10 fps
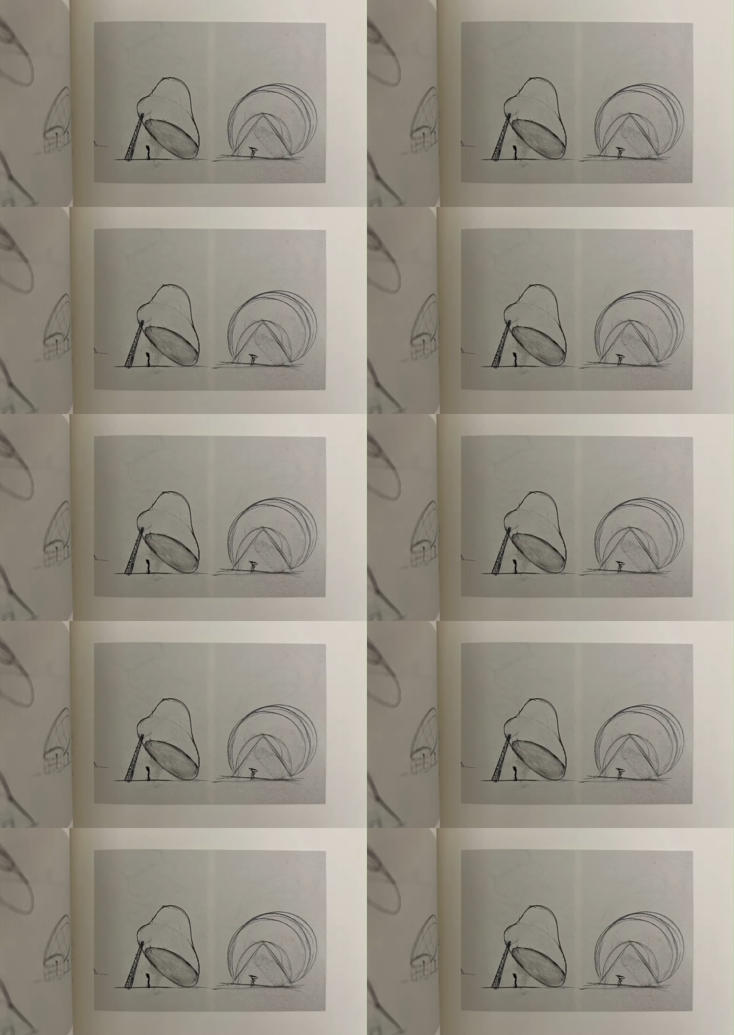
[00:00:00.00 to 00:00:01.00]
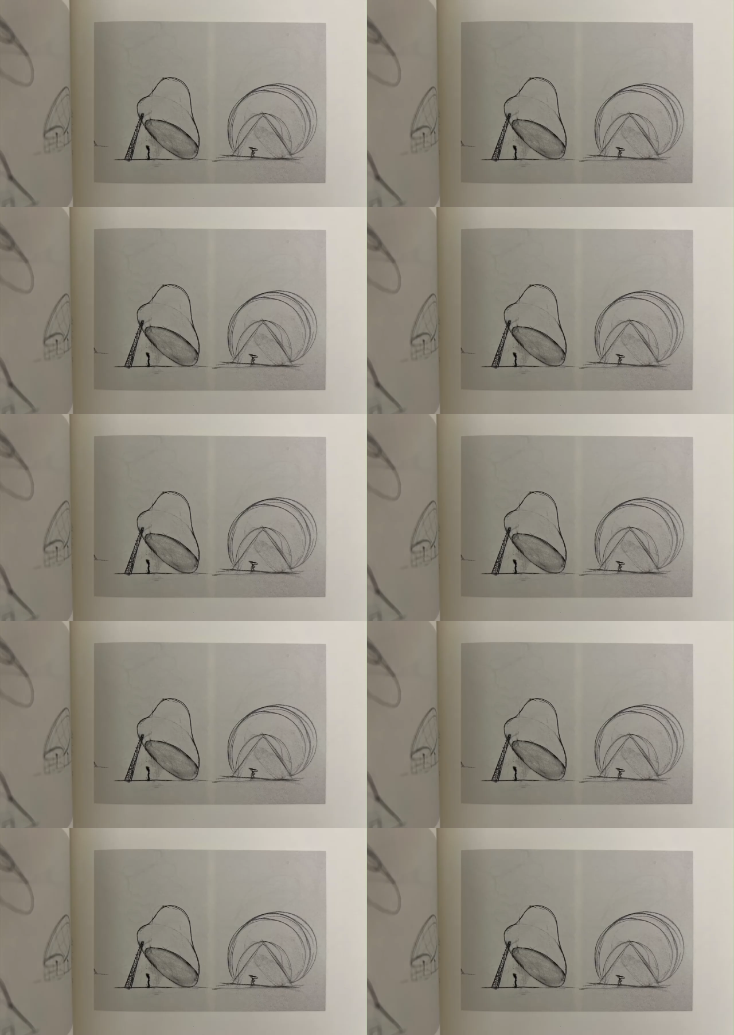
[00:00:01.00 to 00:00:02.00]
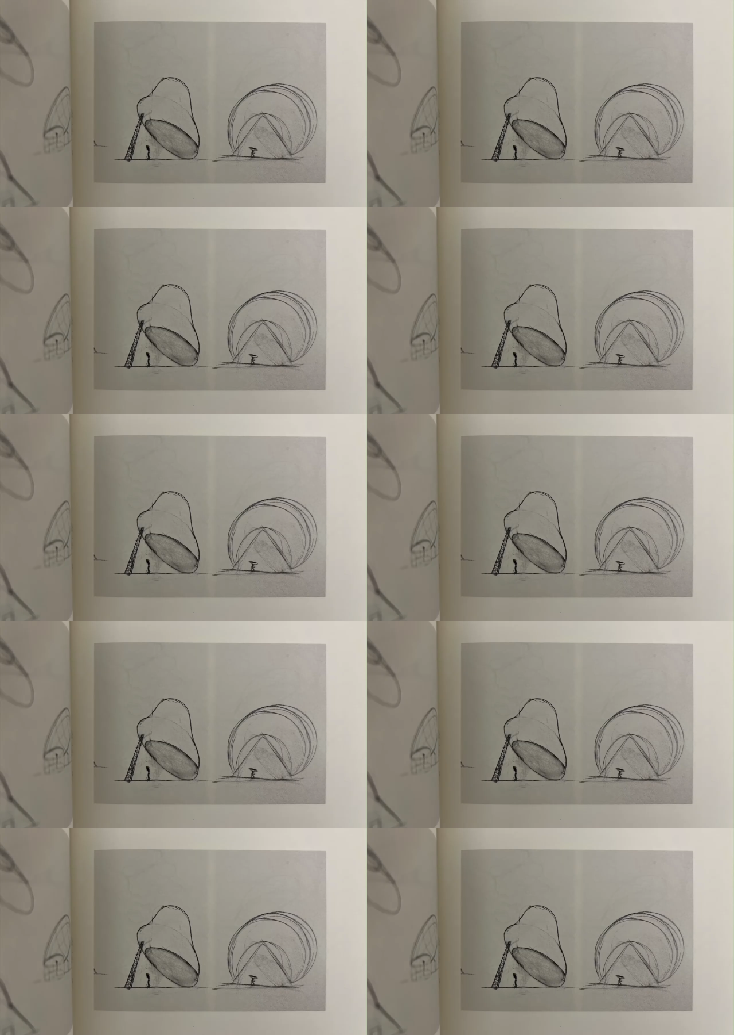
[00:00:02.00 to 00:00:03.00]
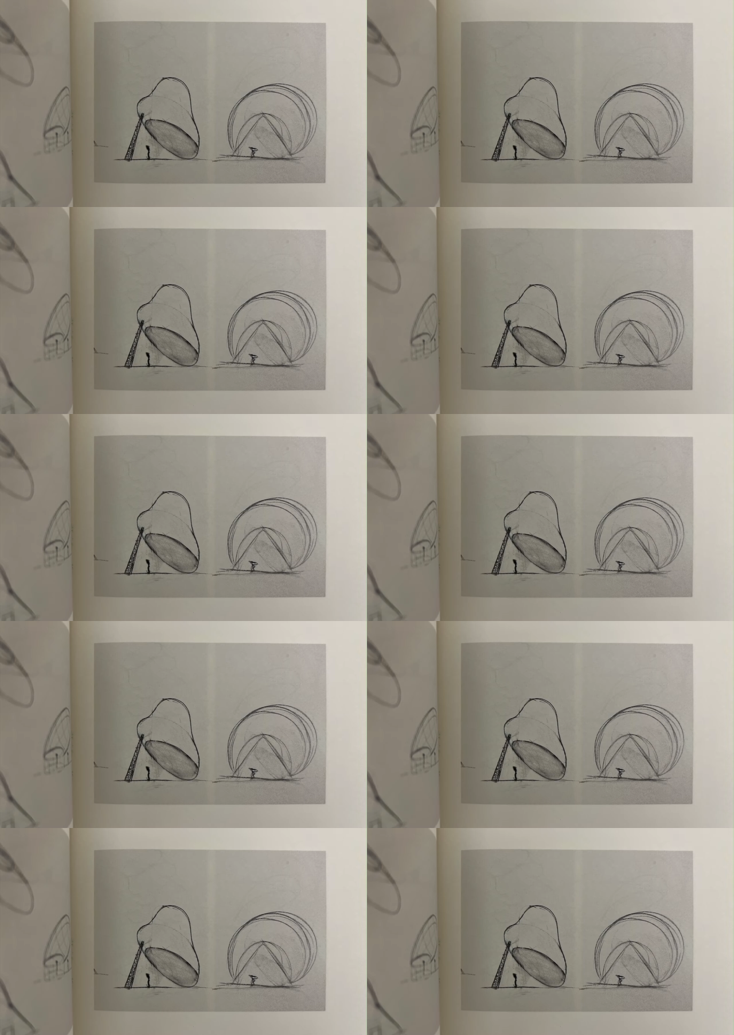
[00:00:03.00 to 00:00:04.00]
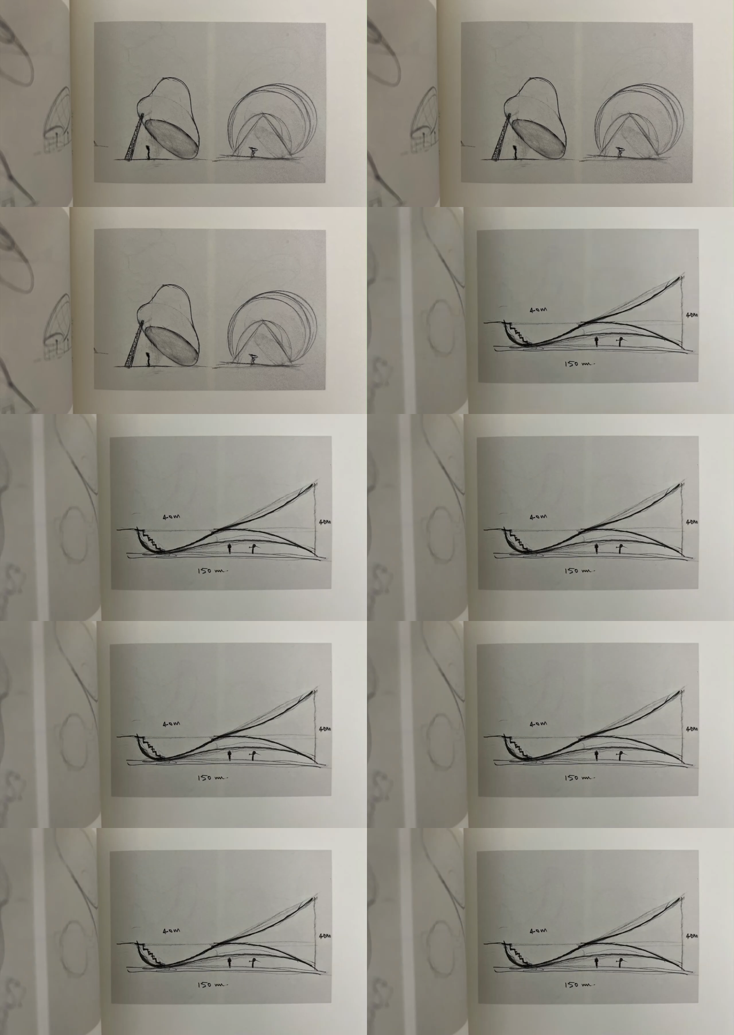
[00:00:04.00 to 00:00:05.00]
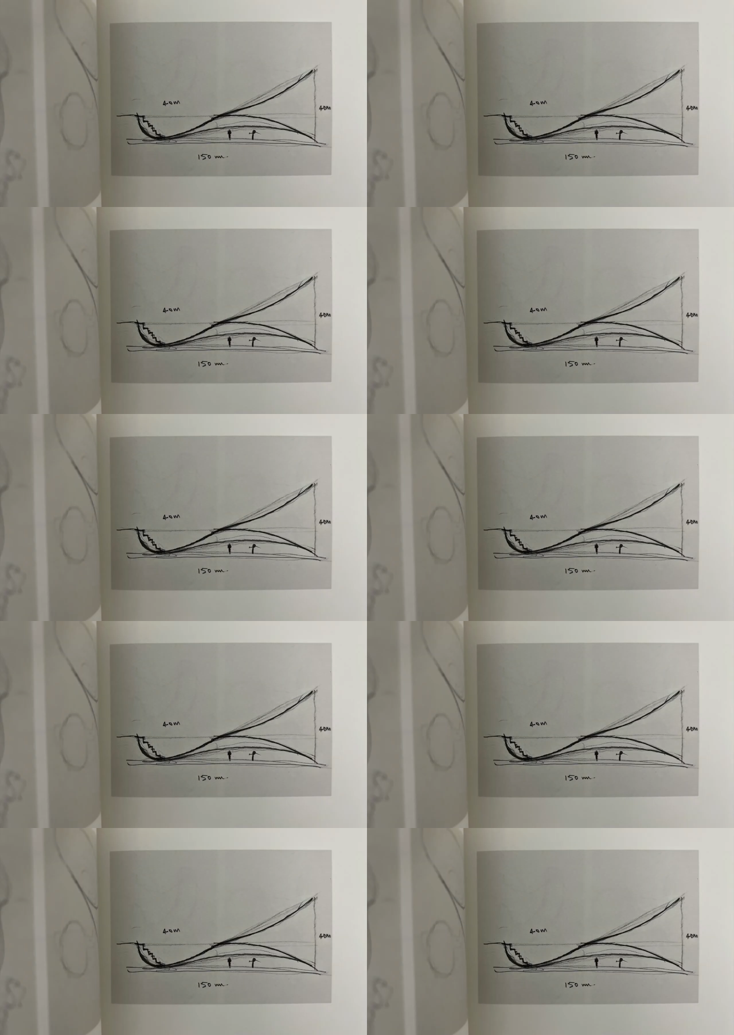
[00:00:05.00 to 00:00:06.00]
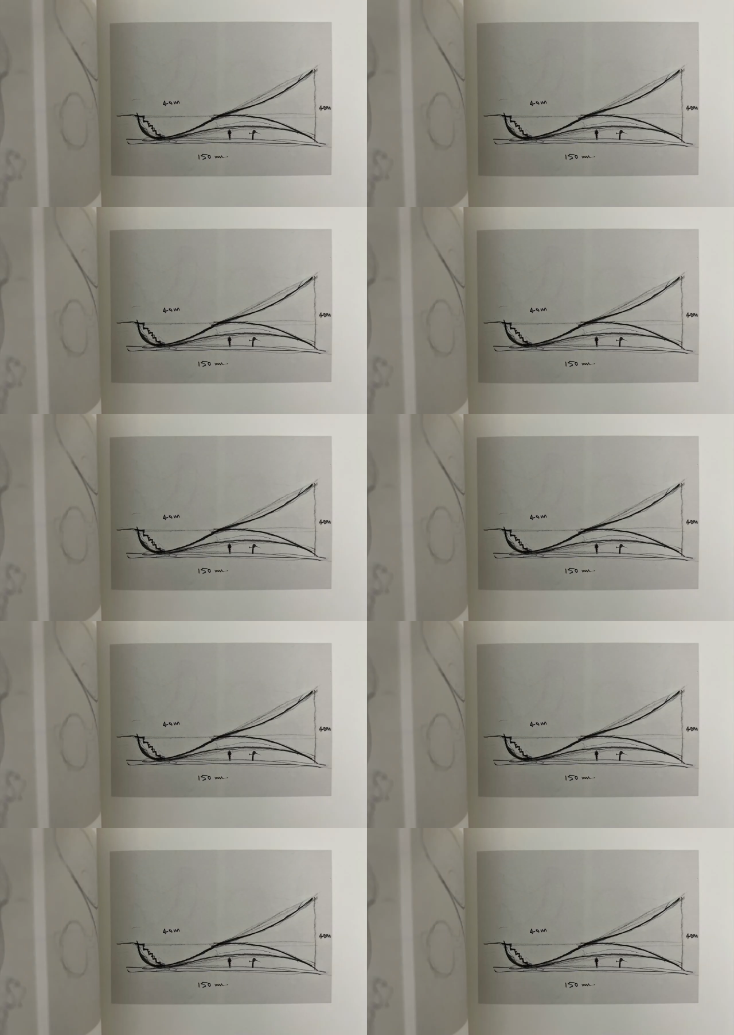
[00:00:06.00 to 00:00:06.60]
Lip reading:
[unreadable: no face in view]